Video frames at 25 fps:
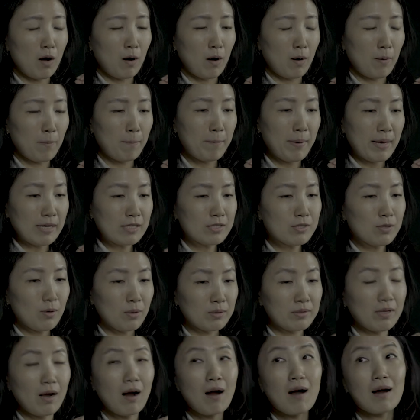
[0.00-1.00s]
Uh, based
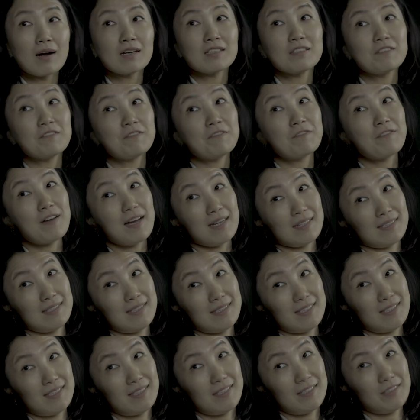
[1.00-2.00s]
on the hard
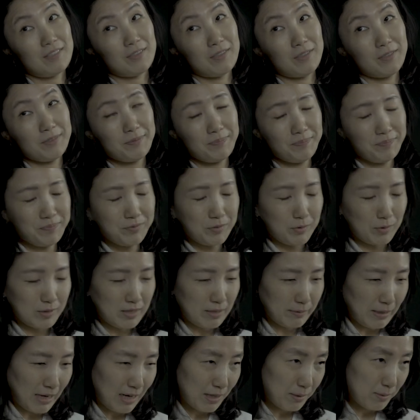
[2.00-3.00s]
fact, you know, yeah. so
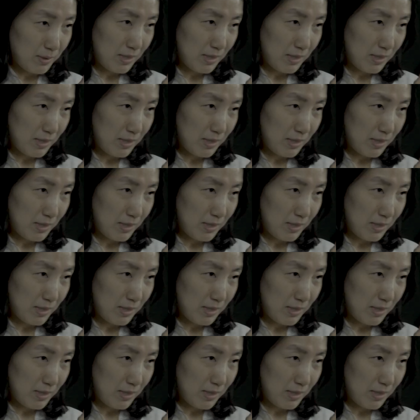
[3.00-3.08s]
it's a